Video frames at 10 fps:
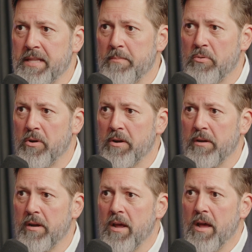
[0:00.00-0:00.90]
they put on it.
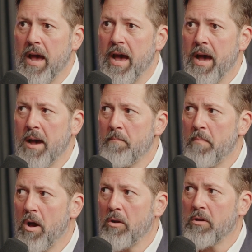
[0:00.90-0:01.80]

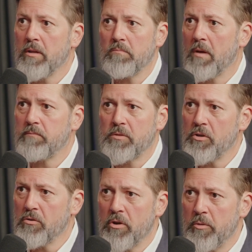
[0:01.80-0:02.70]
I've
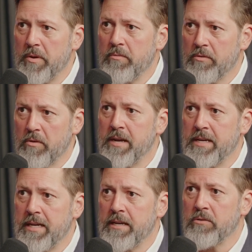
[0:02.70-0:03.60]
shot quite a bit with
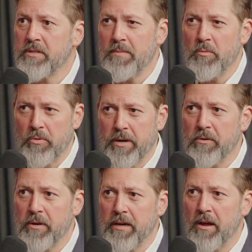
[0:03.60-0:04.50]
Grenadier. Your team are pretty
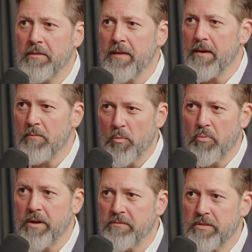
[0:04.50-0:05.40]
good at it. I think they're well
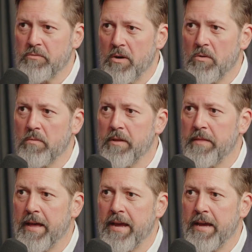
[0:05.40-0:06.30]
briefed as well, that
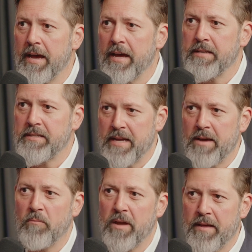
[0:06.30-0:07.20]
they
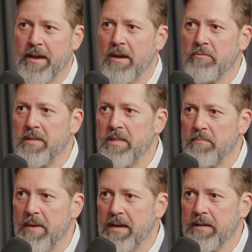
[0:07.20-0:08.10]
understand where they are within the
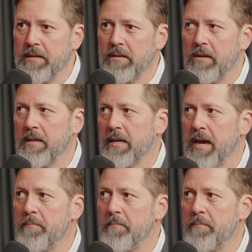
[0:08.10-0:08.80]
market. Like